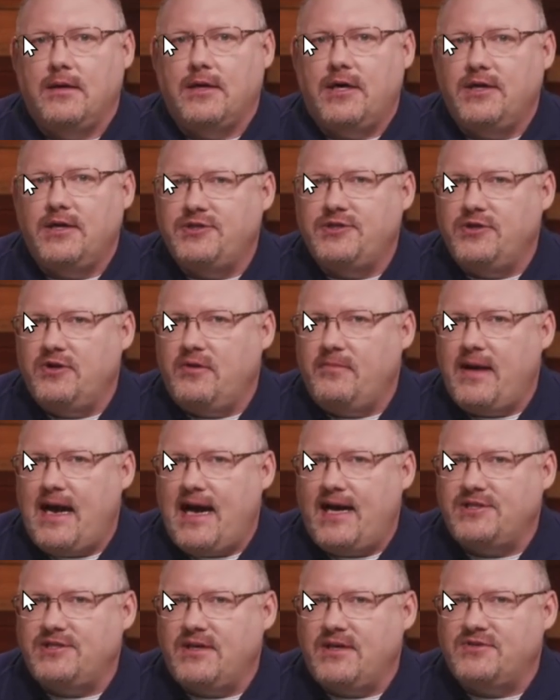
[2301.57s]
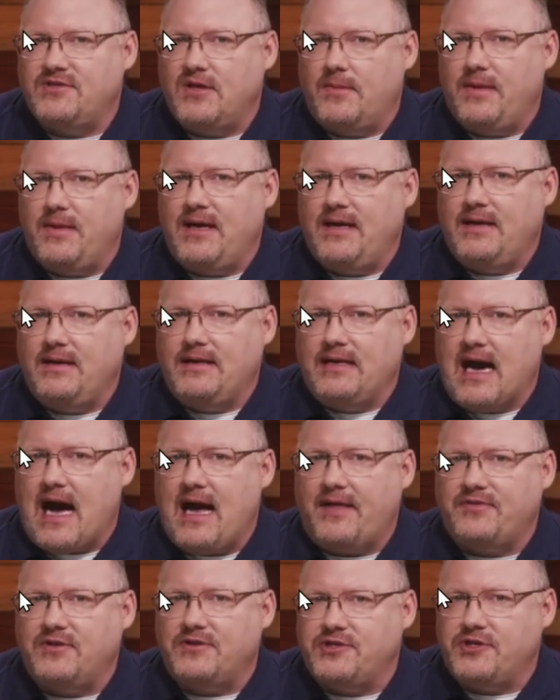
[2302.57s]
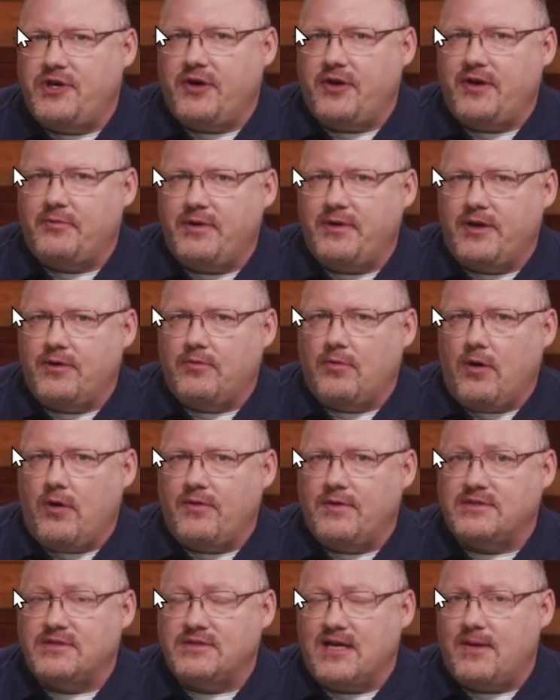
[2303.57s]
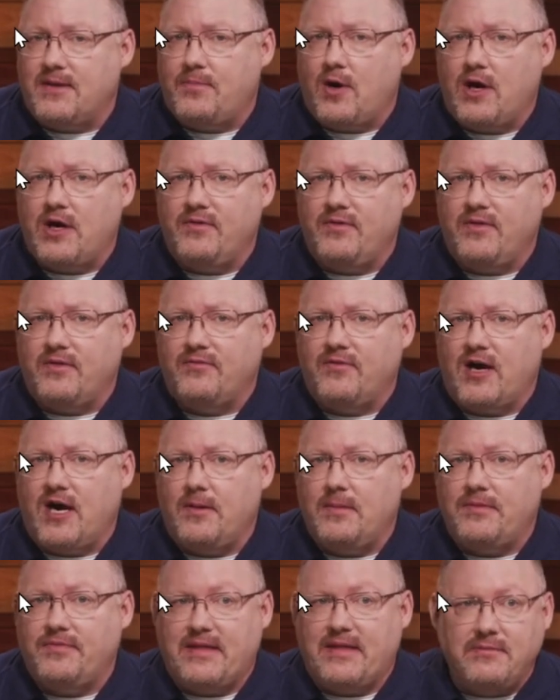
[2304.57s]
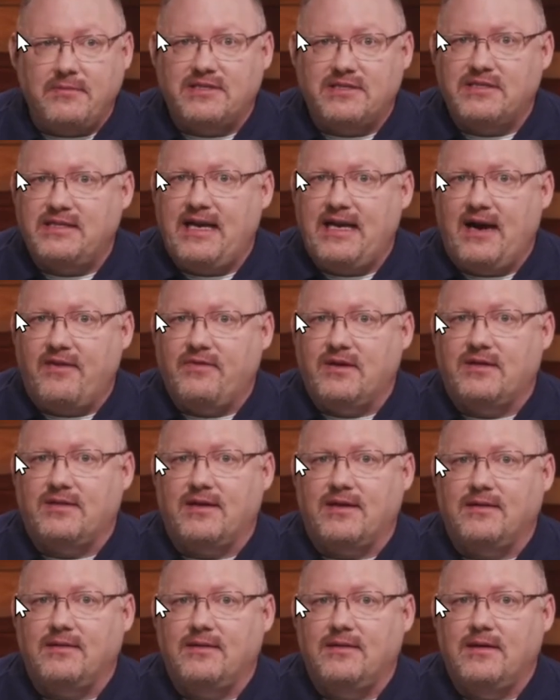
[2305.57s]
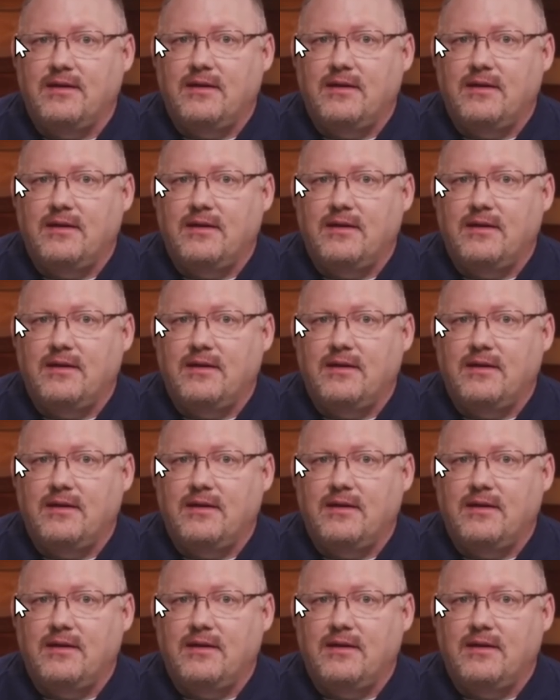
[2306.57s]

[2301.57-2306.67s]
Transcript: Could you imagine if somebody got the security reader role that's not a part of your environment? They would see everything.